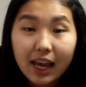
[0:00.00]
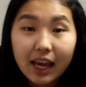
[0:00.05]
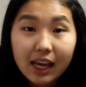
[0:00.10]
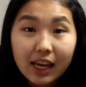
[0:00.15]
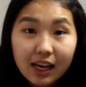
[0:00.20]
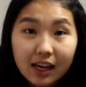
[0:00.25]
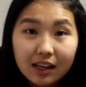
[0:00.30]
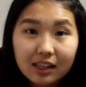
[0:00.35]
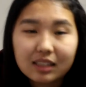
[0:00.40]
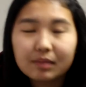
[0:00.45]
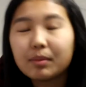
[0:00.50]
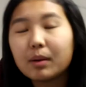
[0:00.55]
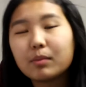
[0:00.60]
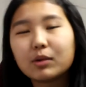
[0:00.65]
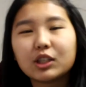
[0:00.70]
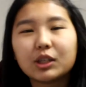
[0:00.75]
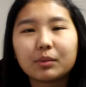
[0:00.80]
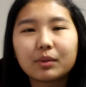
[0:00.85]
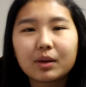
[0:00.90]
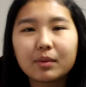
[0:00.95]
and
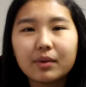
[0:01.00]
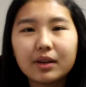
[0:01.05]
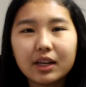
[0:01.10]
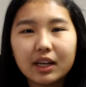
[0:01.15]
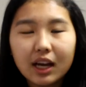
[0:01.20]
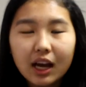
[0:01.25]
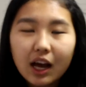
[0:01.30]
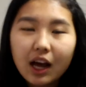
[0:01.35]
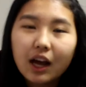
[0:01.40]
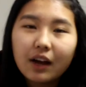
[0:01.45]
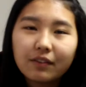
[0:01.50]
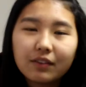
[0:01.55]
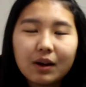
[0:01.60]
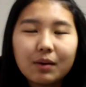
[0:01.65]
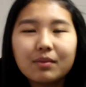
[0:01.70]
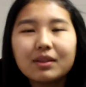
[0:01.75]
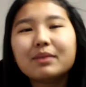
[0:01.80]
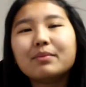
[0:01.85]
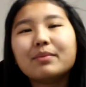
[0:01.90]
Membership Committee from the